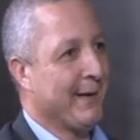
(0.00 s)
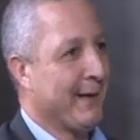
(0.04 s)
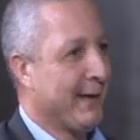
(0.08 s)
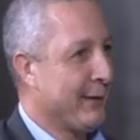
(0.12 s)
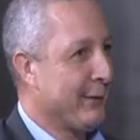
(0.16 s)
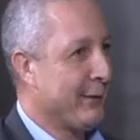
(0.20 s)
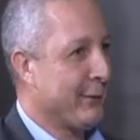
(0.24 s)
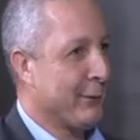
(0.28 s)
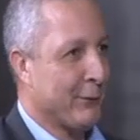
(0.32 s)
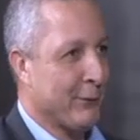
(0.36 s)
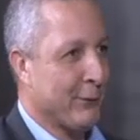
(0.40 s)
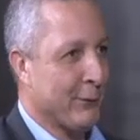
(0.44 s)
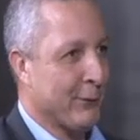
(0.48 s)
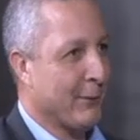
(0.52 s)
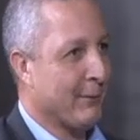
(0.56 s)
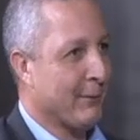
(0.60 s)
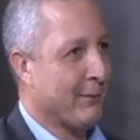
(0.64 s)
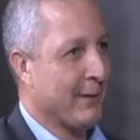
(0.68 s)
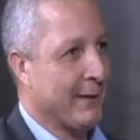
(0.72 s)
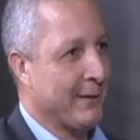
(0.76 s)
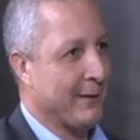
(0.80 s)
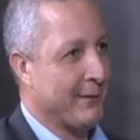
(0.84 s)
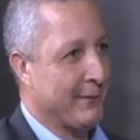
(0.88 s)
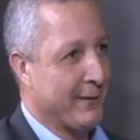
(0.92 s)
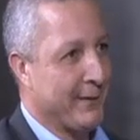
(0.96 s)
and you sort of
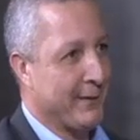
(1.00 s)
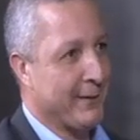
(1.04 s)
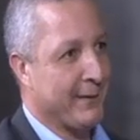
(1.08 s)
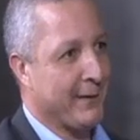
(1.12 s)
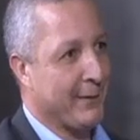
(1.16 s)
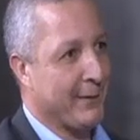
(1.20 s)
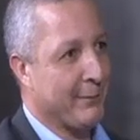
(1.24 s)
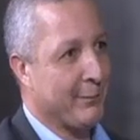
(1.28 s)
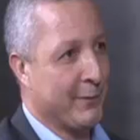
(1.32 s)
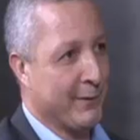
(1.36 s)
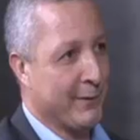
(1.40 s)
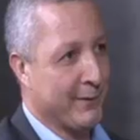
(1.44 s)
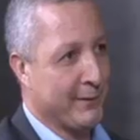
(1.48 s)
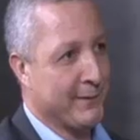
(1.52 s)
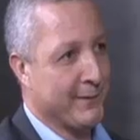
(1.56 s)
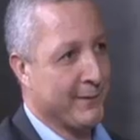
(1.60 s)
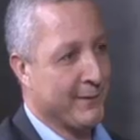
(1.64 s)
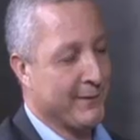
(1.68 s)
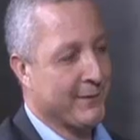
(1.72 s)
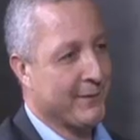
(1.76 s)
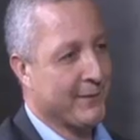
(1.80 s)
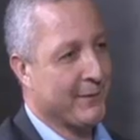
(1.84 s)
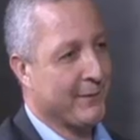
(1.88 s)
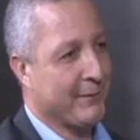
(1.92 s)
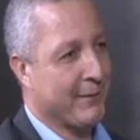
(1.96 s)
like generate
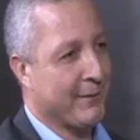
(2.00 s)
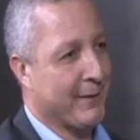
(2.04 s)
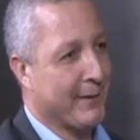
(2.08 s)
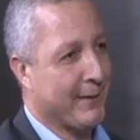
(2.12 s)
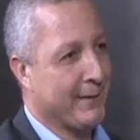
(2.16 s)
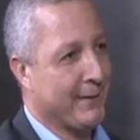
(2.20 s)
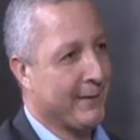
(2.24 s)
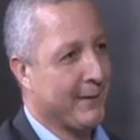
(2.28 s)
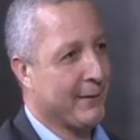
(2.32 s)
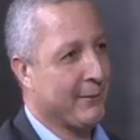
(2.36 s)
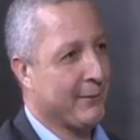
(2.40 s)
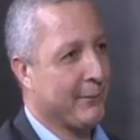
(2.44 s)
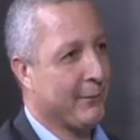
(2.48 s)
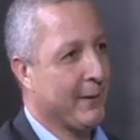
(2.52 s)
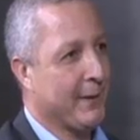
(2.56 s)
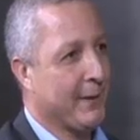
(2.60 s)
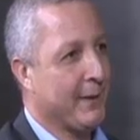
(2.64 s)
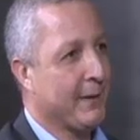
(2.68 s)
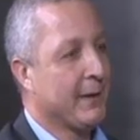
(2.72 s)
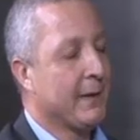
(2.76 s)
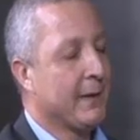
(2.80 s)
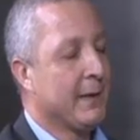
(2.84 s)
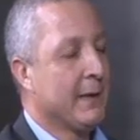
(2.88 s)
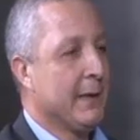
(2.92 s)
business via that way.